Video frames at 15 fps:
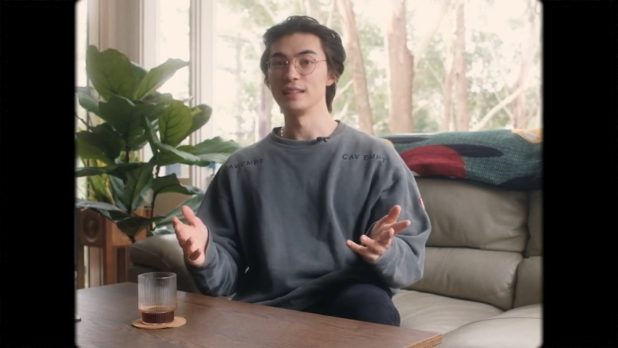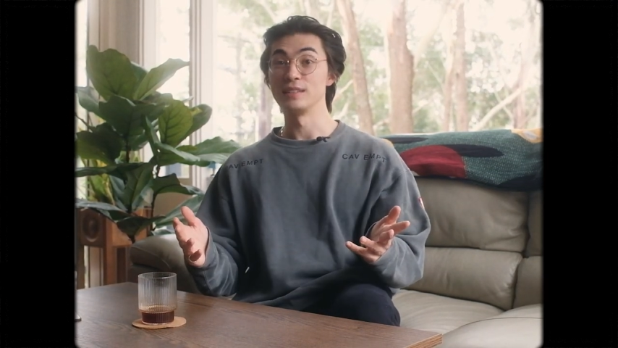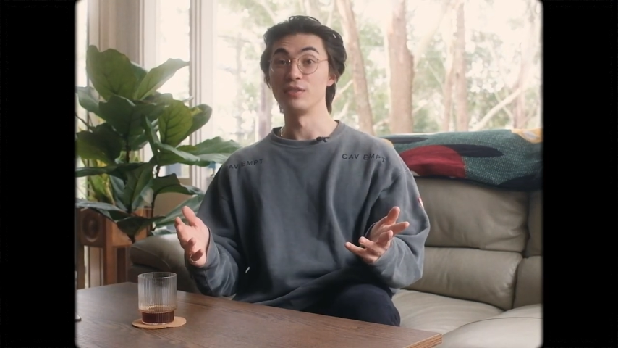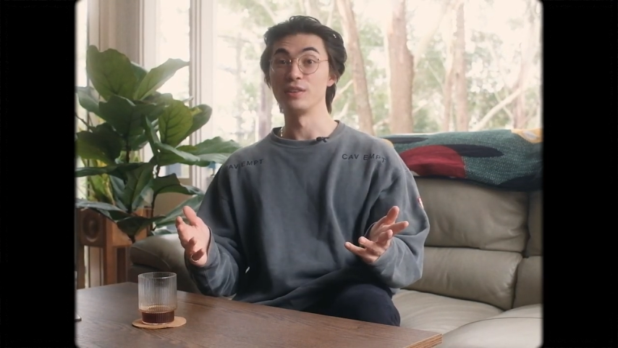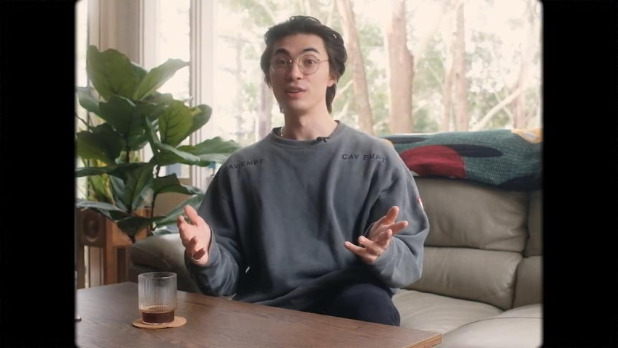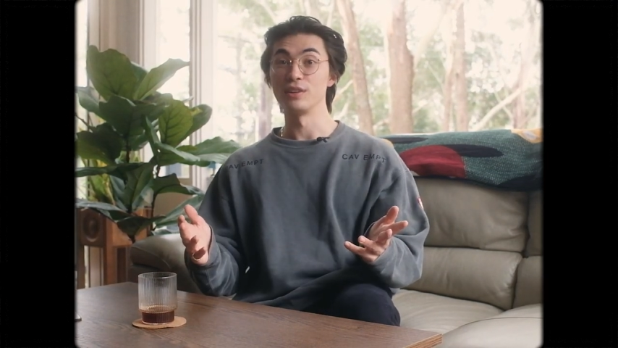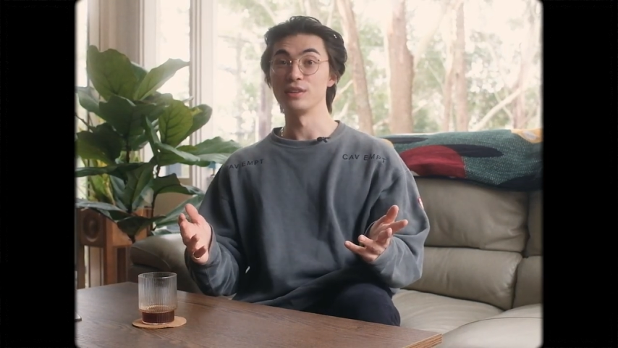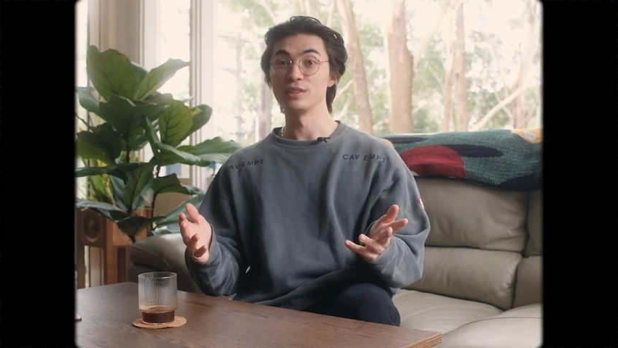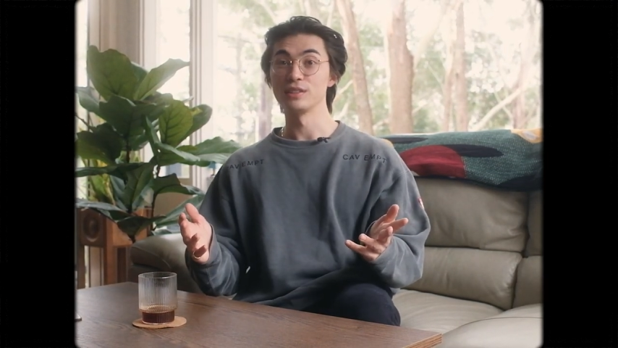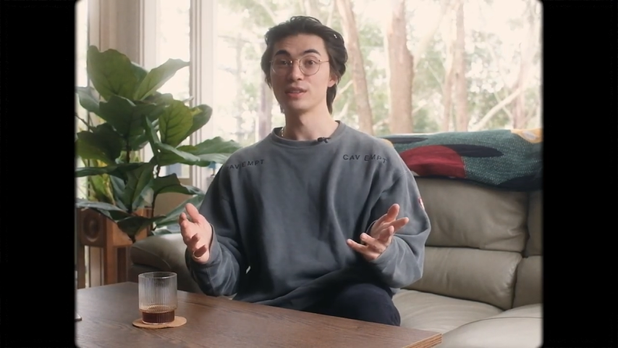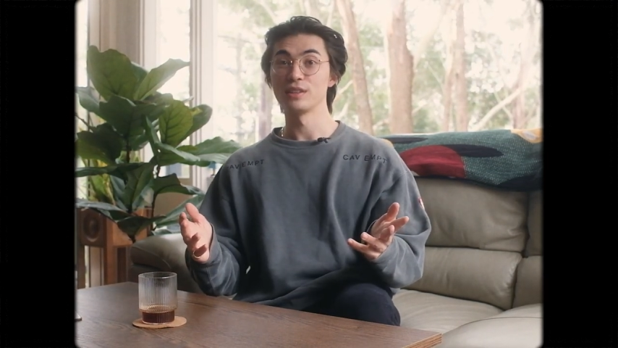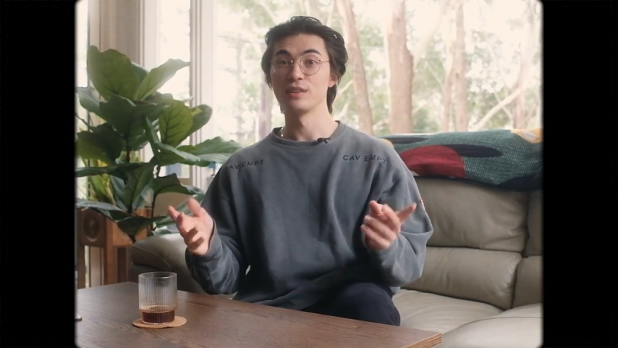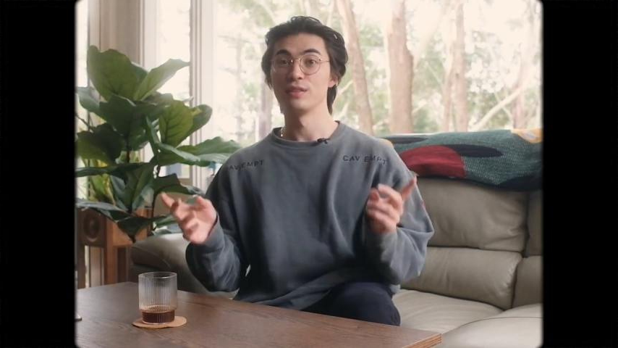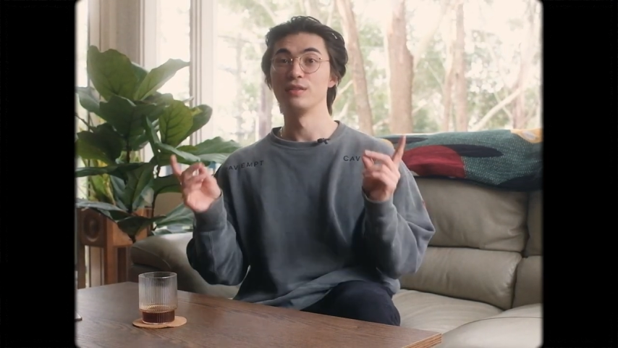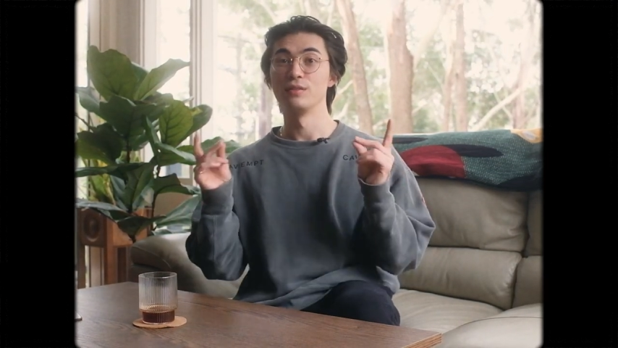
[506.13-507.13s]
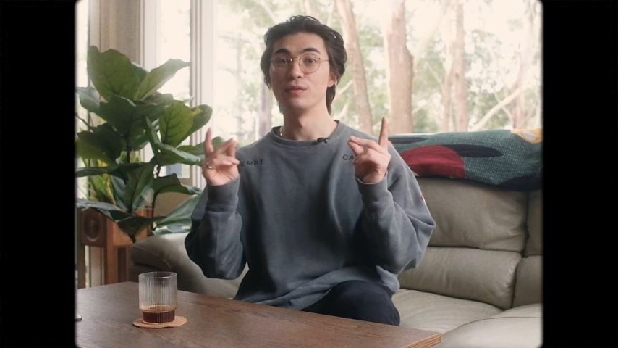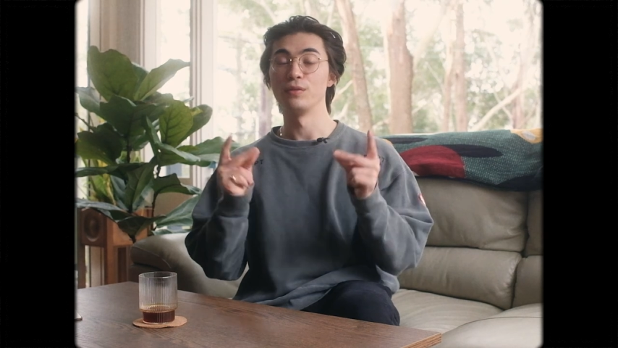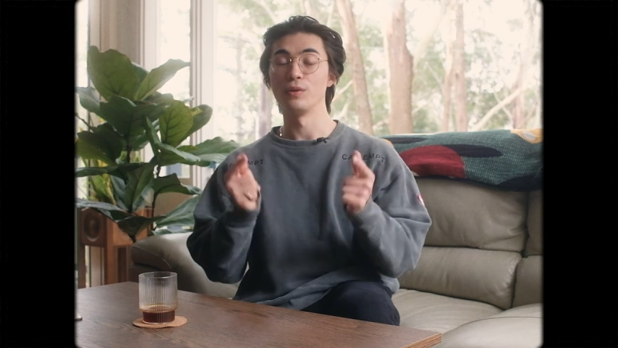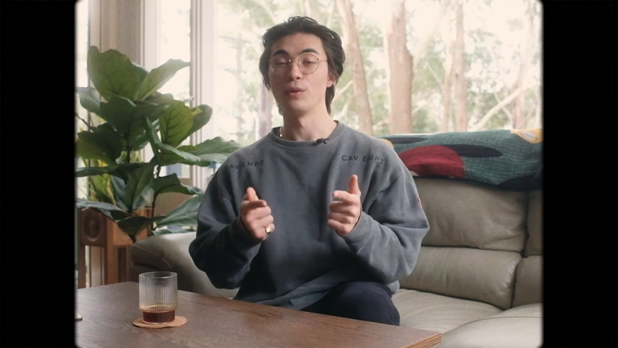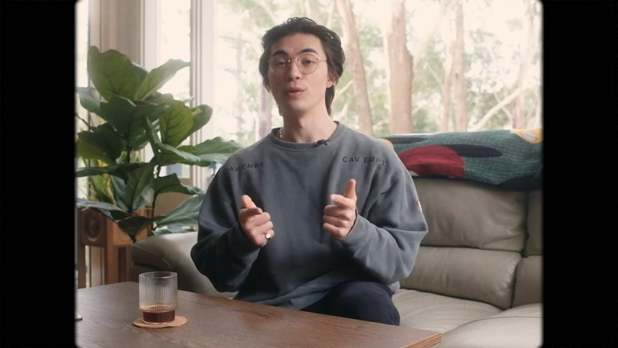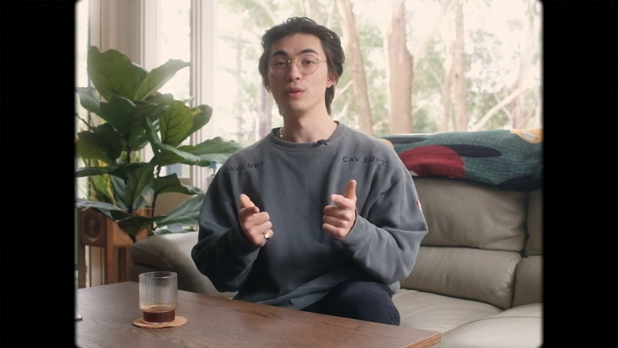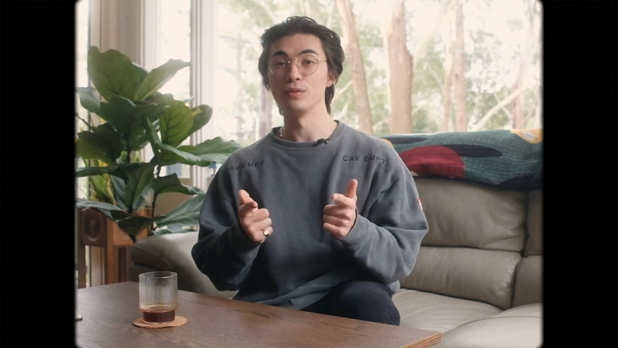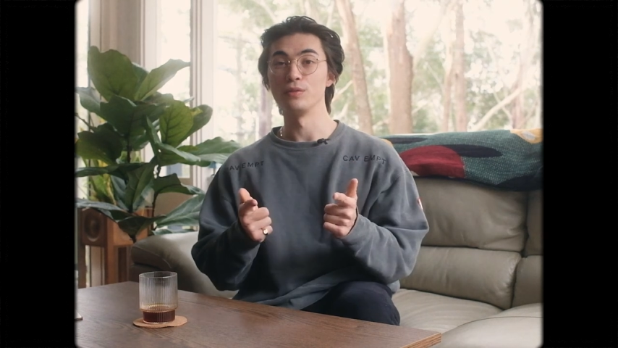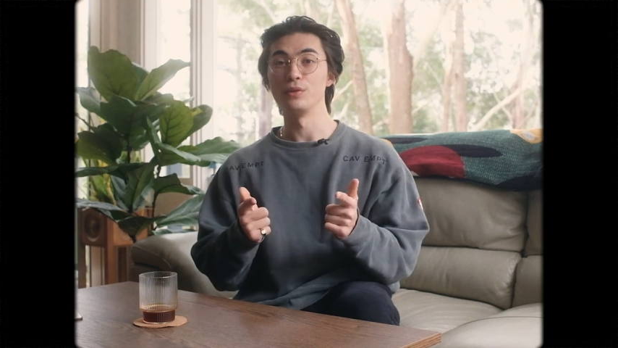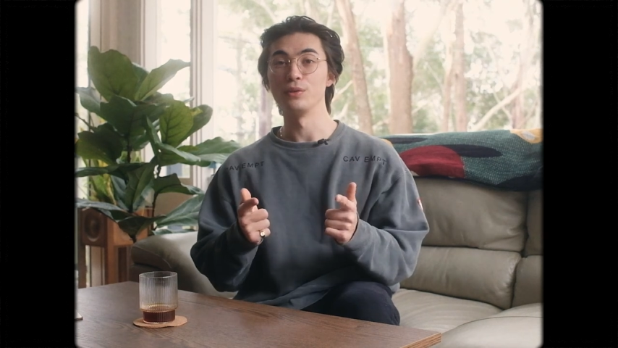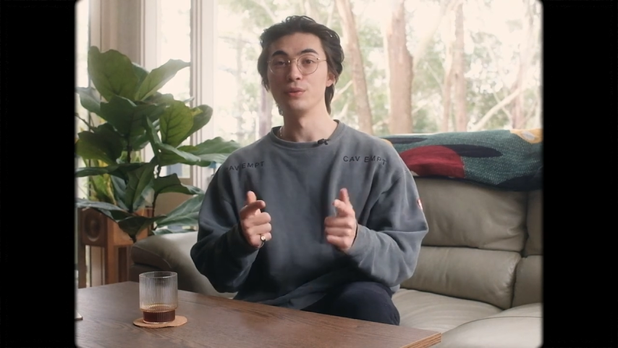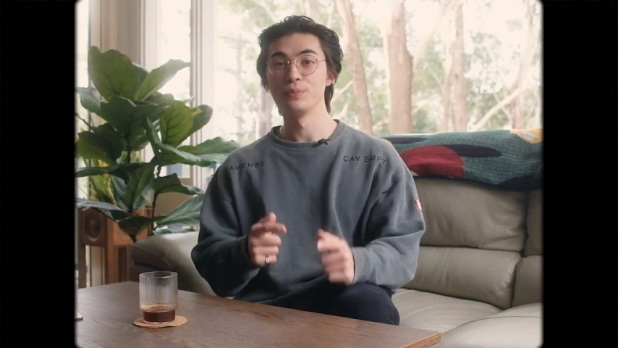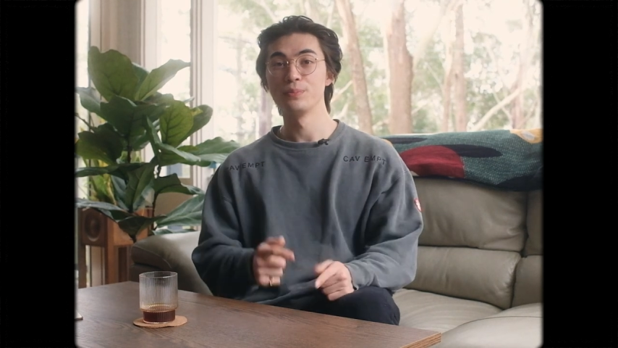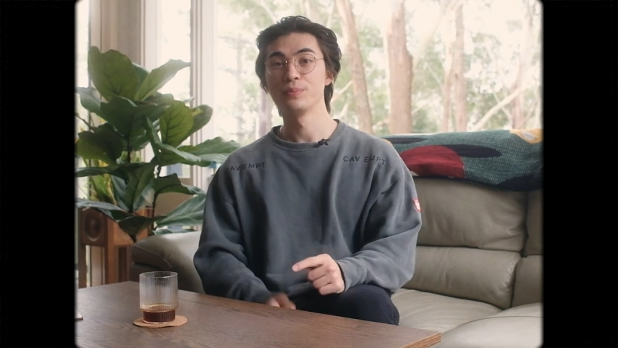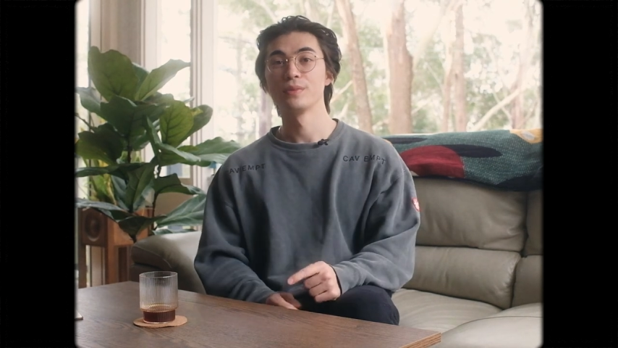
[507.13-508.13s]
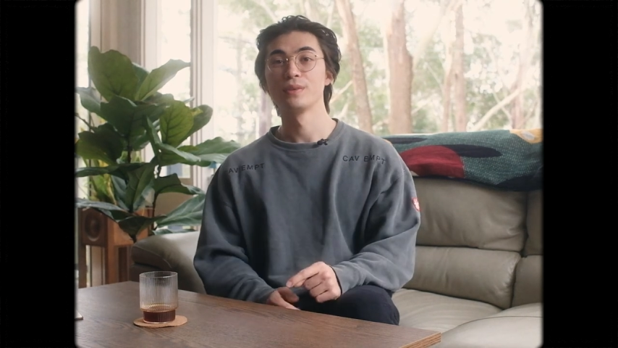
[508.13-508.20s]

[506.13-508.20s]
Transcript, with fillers: this video is for all of you.